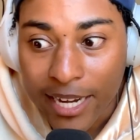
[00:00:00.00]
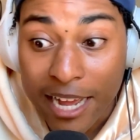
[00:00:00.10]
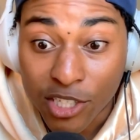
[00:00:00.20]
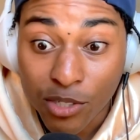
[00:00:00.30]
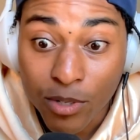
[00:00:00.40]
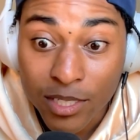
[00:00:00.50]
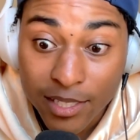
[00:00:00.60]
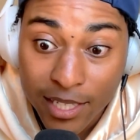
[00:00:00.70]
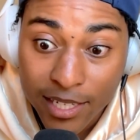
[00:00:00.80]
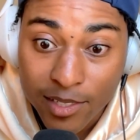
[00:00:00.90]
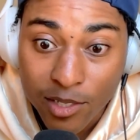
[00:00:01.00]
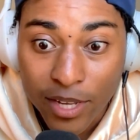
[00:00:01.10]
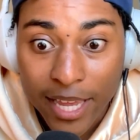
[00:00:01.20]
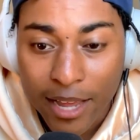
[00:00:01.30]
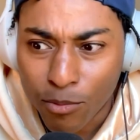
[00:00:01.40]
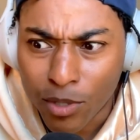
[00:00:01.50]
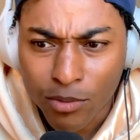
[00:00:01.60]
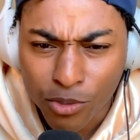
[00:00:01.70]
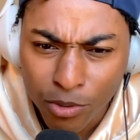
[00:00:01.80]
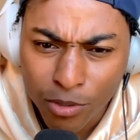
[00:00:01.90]
she wants this. Okay,
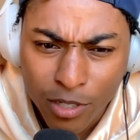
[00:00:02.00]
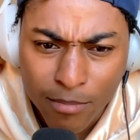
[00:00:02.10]
what jeweler